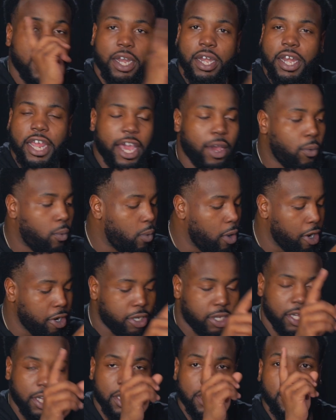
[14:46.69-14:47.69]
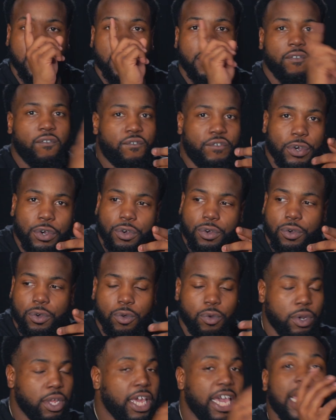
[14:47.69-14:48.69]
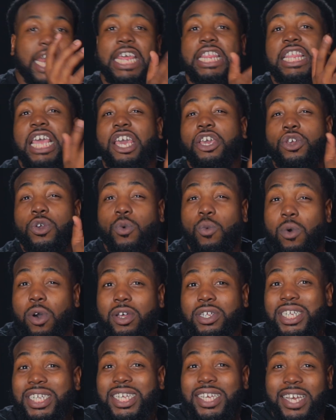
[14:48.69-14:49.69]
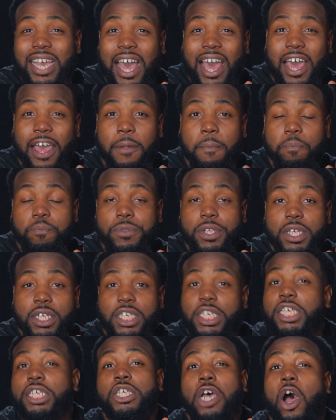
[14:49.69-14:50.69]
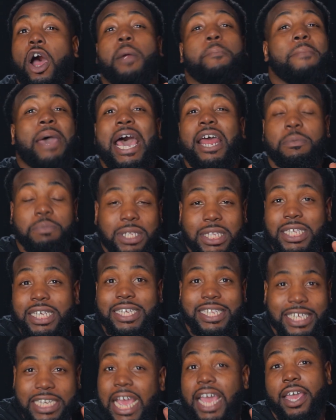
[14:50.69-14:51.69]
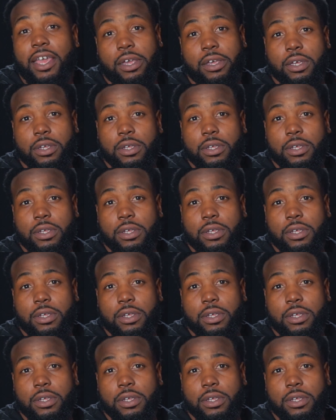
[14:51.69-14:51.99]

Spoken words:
networking, food, anything you want, she got. She's our Madam CJ.